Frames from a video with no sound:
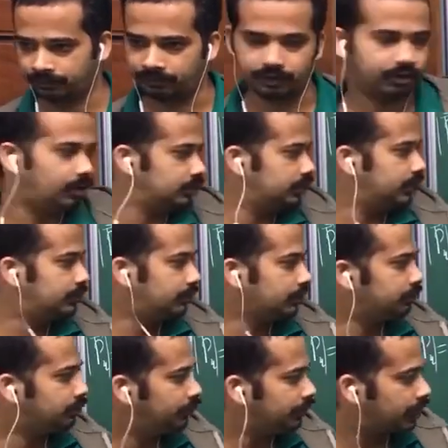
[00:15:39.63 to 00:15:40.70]
Because it
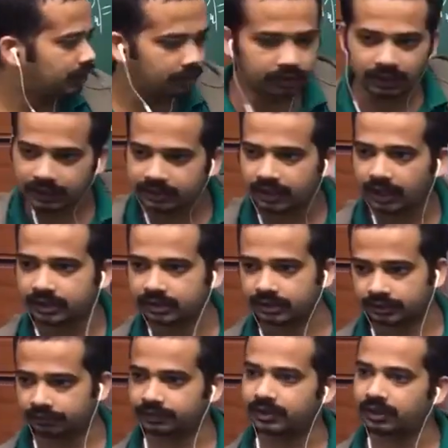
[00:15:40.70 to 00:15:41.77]
was moving along
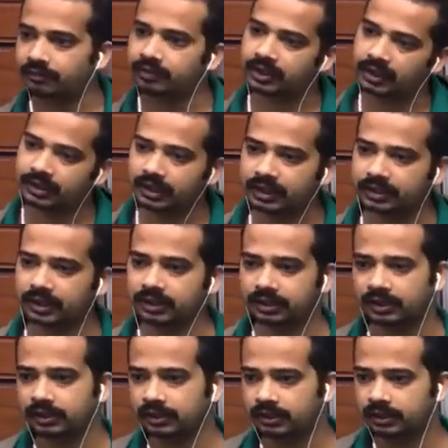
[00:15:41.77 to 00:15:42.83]
x-axis, we can take
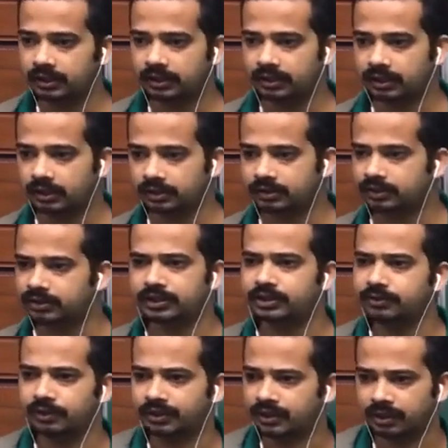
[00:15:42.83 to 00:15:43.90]
that
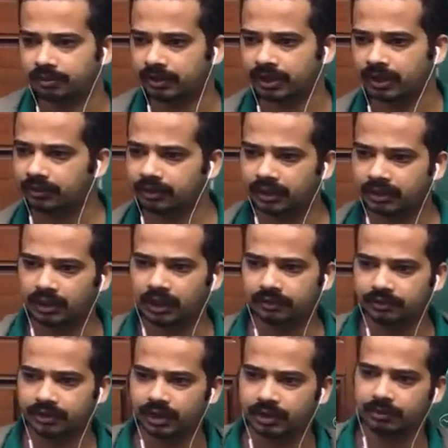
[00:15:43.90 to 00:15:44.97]
situation. Am I right? You can
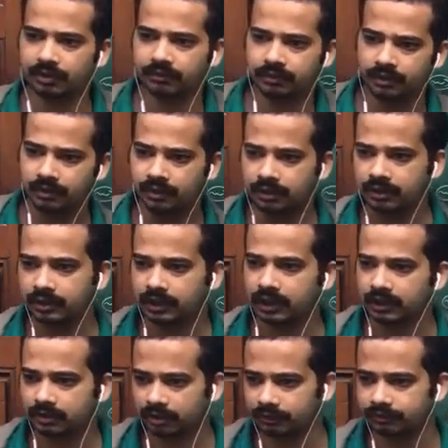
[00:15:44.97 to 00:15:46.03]
have stream of
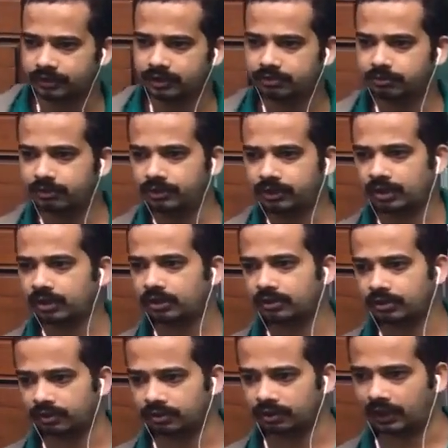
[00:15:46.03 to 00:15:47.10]
electron which is moving
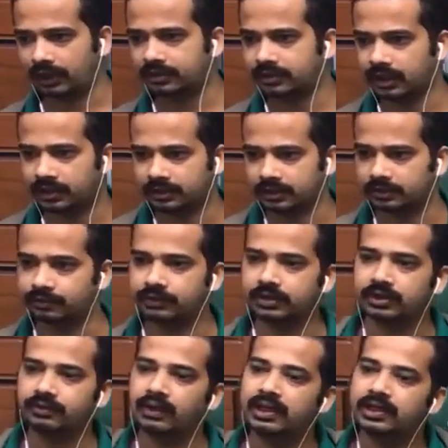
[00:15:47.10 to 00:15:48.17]
along x-axis with
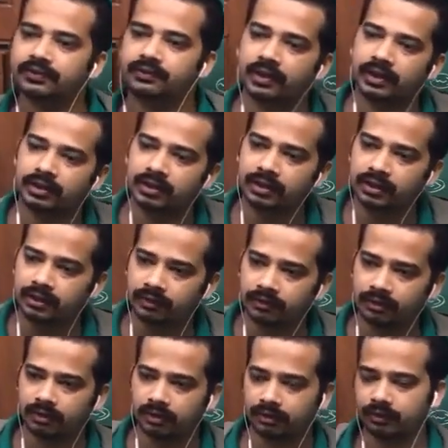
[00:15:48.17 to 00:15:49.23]
a well-defined
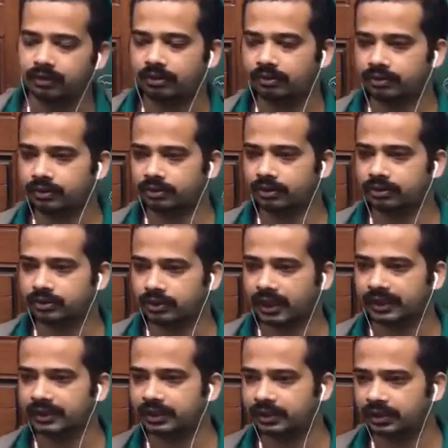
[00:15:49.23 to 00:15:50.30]
what you call
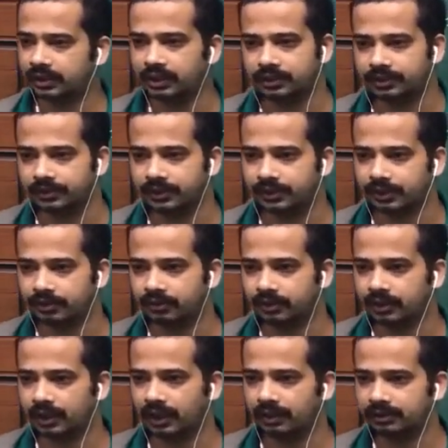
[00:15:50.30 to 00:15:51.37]
kinetic energy, isn't it? You
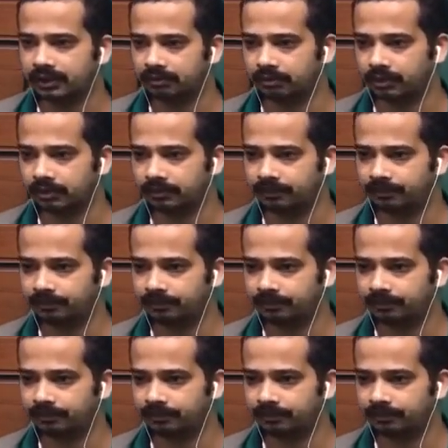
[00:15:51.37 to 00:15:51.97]
can have that one.